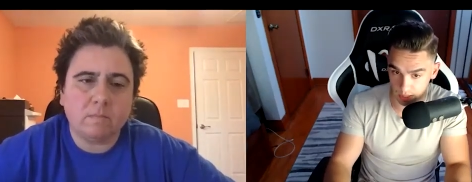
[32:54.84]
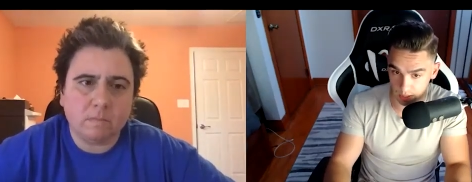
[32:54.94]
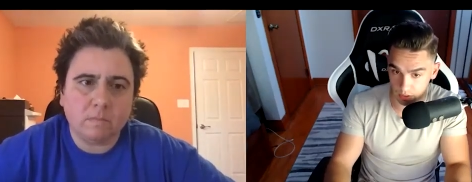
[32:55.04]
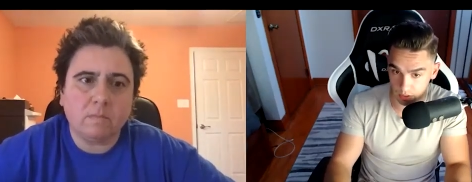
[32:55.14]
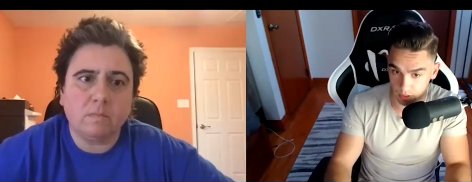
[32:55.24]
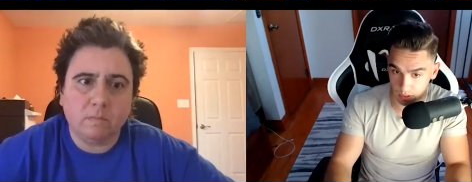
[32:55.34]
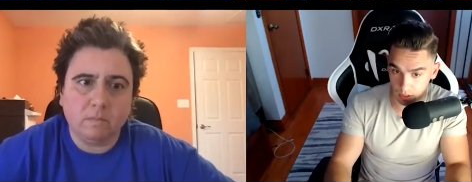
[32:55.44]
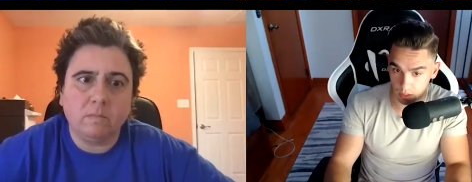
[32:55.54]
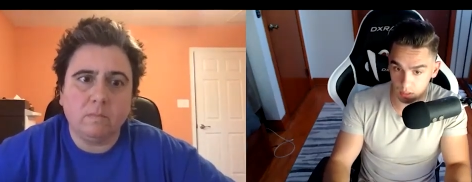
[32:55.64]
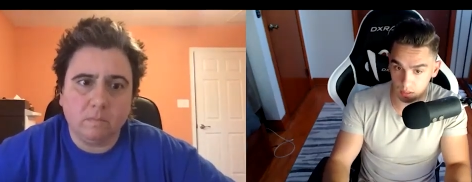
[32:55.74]
Speaker 1: out,
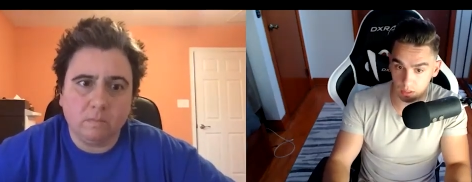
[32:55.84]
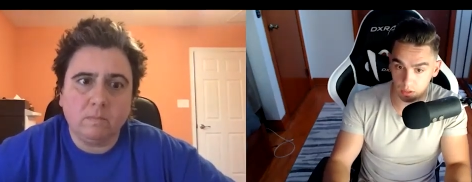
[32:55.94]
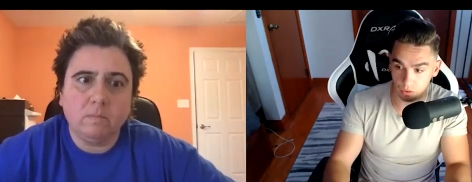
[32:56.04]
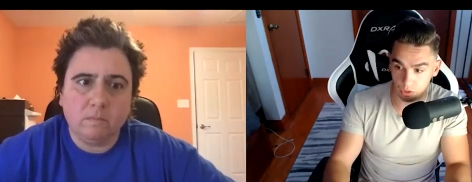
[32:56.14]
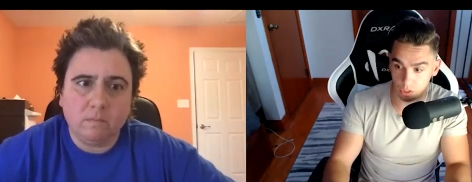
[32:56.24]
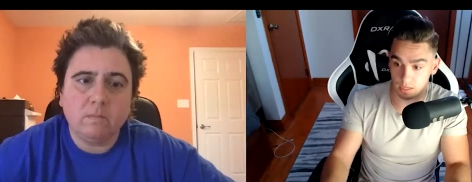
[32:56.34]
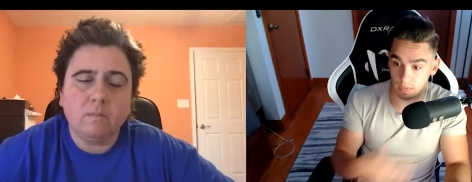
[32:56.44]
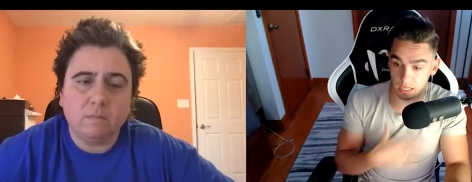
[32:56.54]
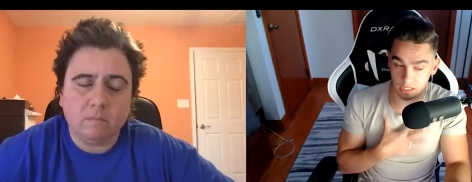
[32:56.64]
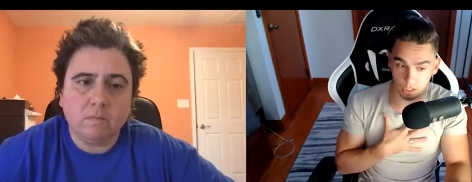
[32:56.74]
you know, just in my
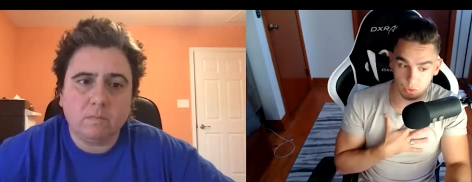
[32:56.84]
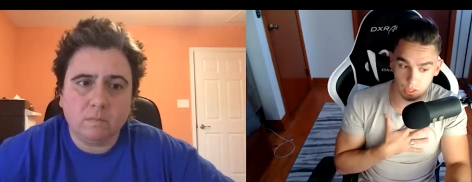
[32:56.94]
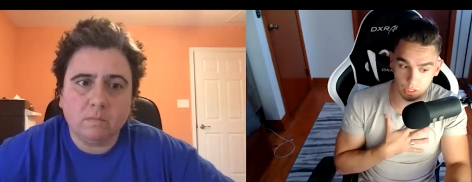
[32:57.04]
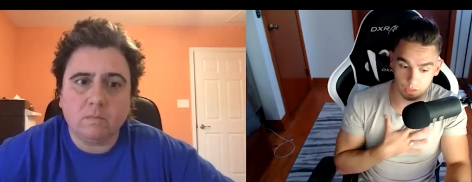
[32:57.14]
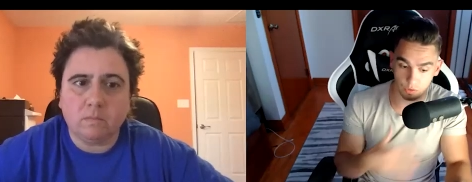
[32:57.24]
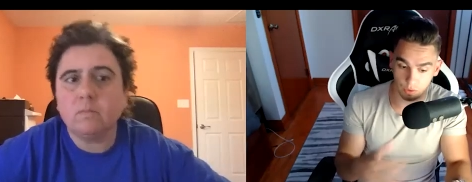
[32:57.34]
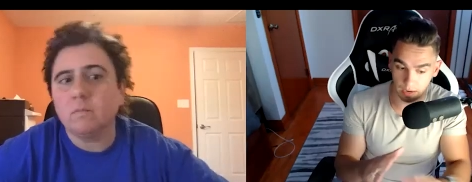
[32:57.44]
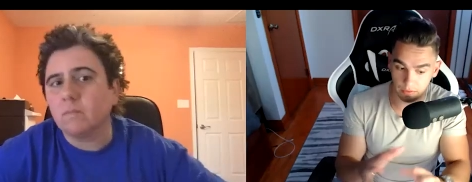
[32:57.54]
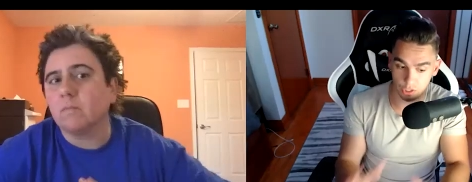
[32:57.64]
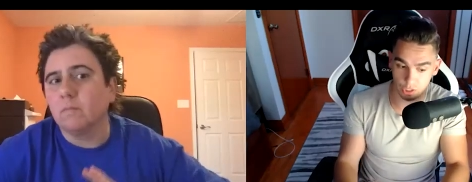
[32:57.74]
situation, if you
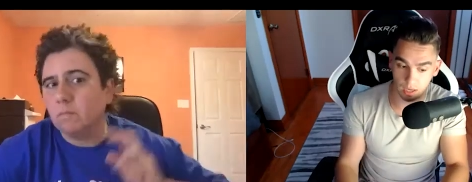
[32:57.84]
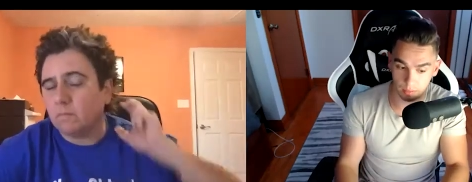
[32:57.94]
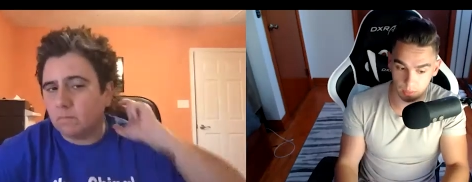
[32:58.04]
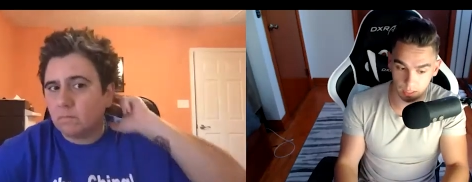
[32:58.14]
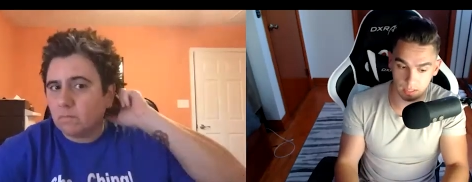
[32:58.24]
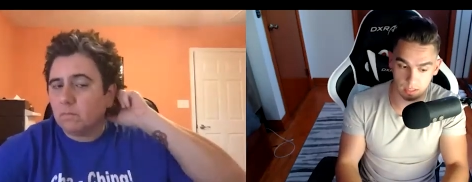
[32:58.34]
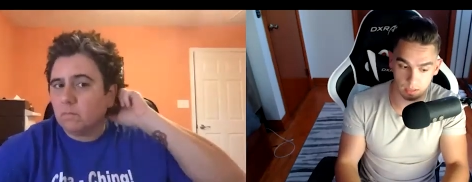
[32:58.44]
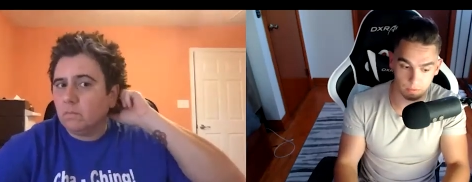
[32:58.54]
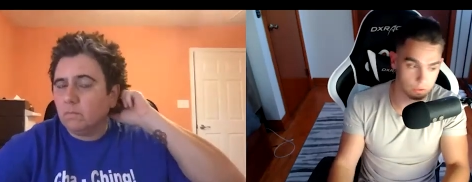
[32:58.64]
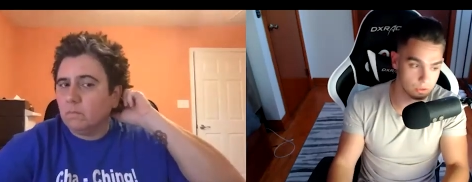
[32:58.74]
have a job, like I said,
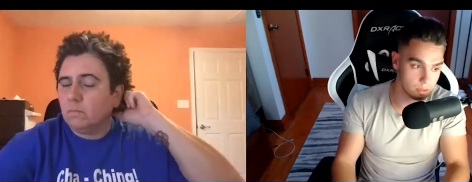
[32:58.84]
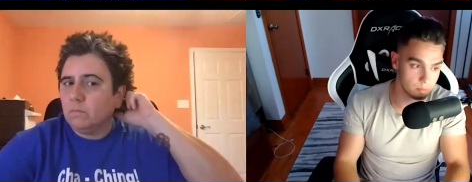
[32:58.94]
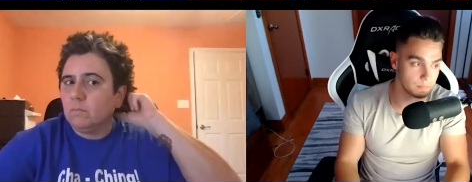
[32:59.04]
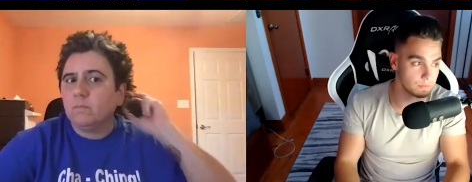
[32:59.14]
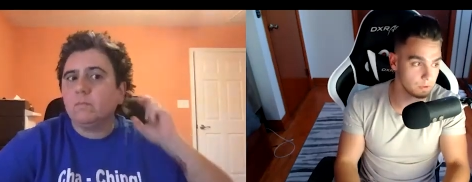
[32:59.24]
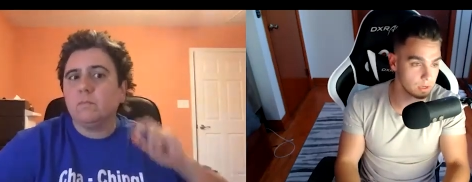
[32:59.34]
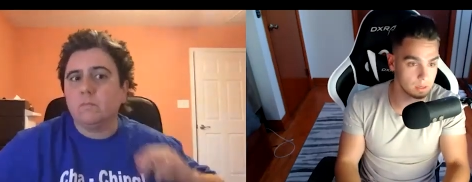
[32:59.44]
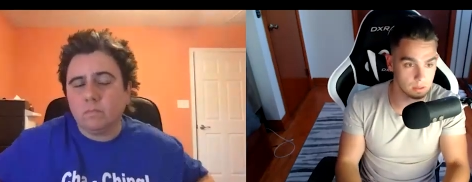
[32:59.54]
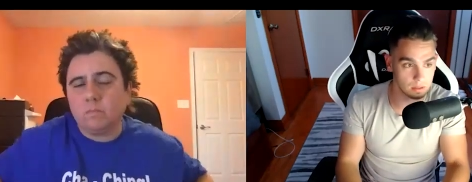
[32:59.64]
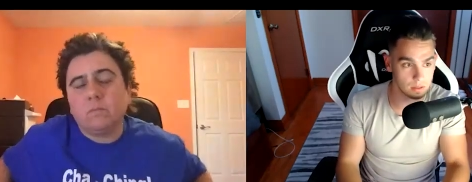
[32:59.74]
if you're trying to
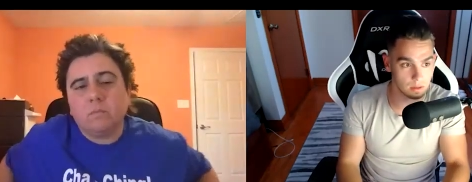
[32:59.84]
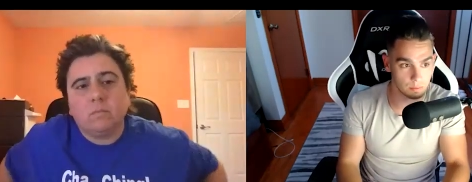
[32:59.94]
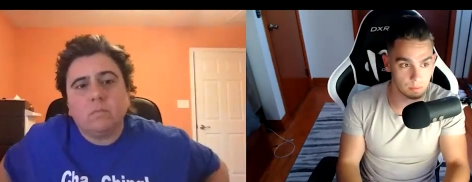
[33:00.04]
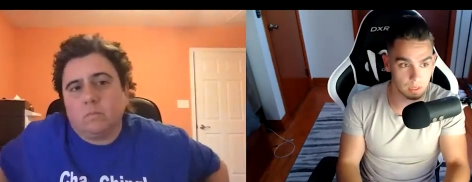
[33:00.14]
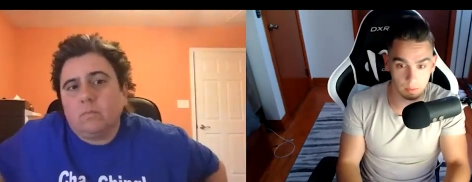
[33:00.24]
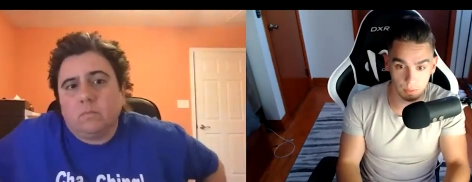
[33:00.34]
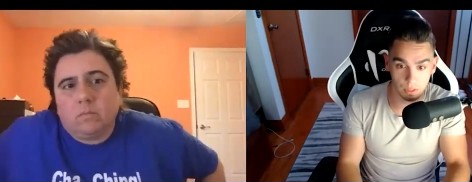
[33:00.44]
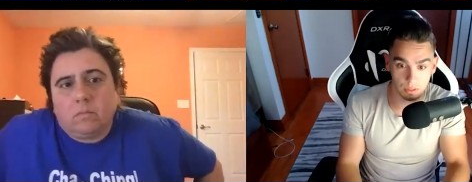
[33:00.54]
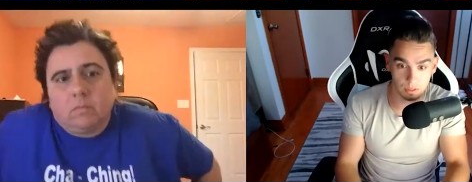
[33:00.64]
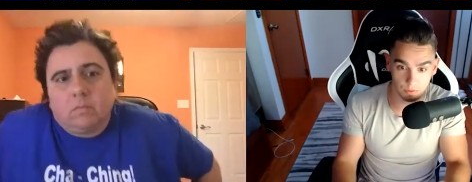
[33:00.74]
freaking, you know, pay the
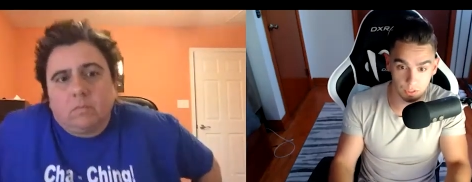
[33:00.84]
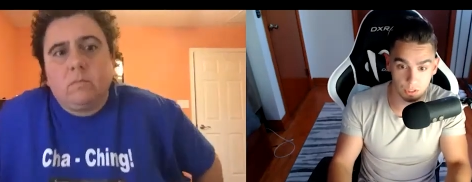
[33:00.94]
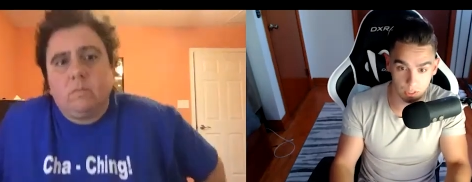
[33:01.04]
bills and feed your